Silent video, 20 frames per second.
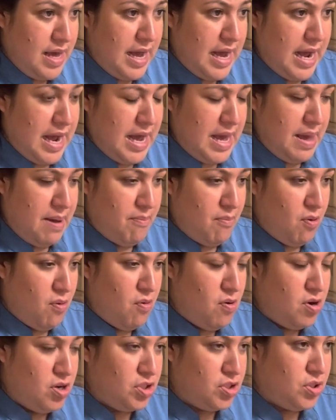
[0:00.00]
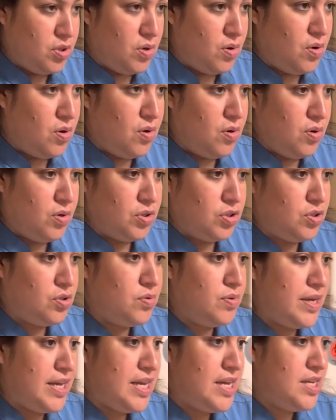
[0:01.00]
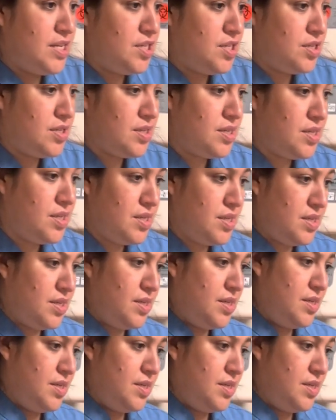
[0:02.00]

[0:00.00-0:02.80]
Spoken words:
I am going to go 2 inches